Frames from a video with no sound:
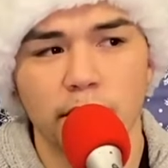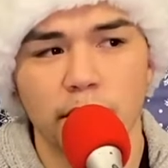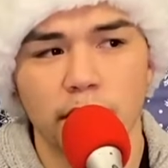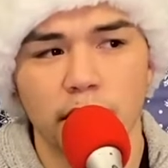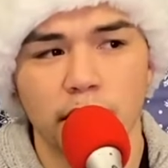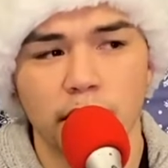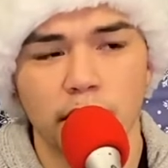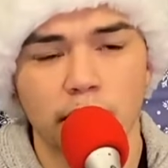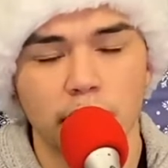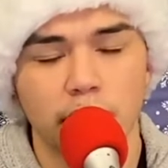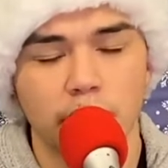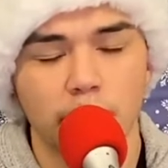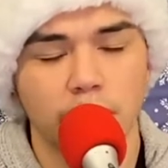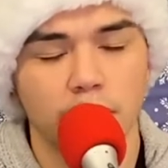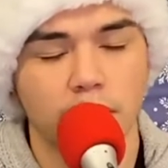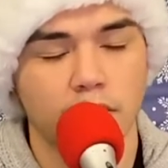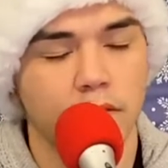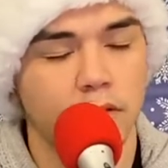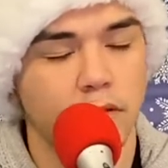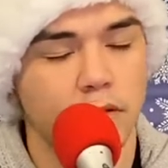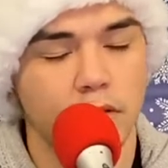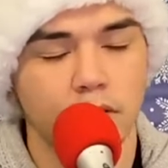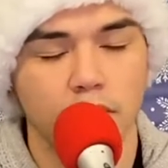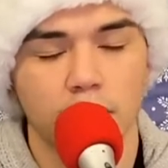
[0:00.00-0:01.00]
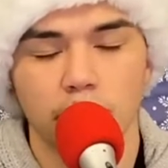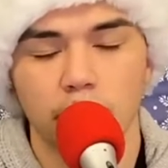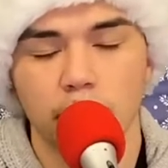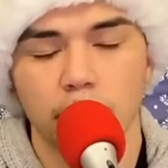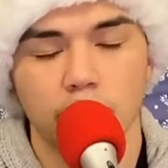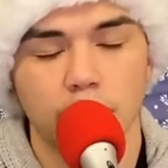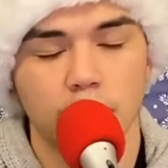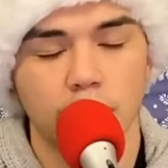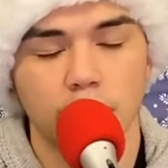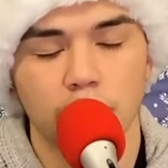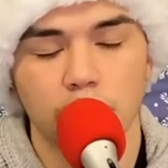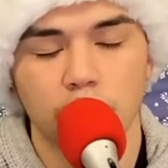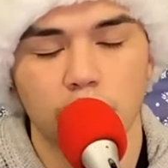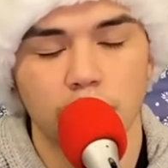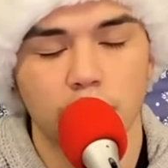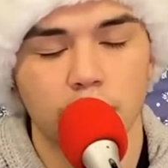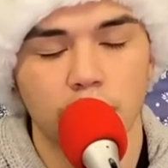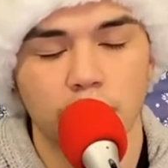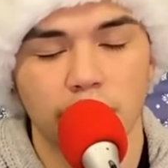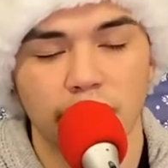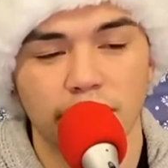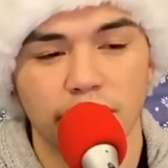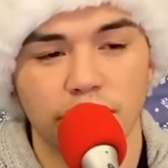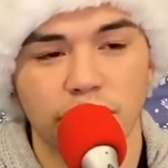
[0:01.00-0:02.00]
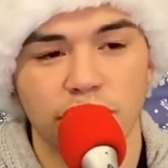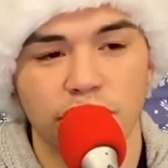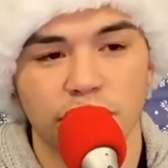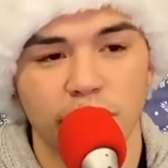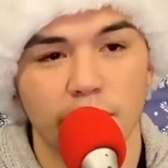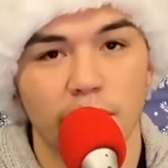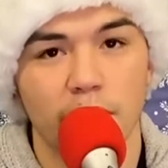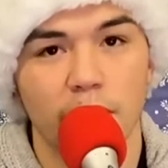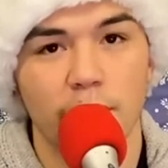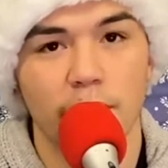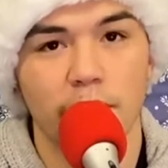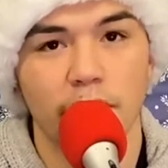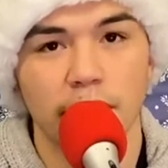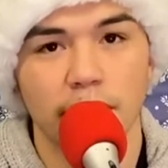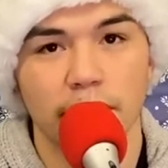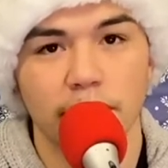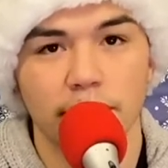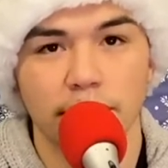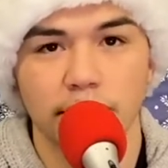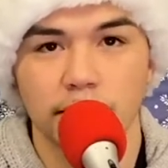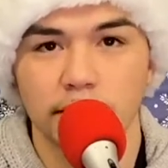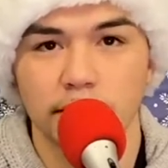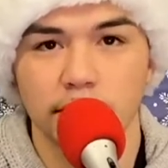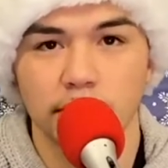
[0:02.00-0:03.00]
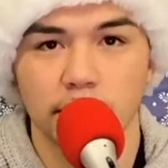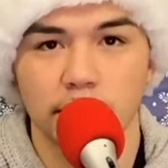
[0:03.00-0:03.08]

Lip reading: me, I'd shit my pants.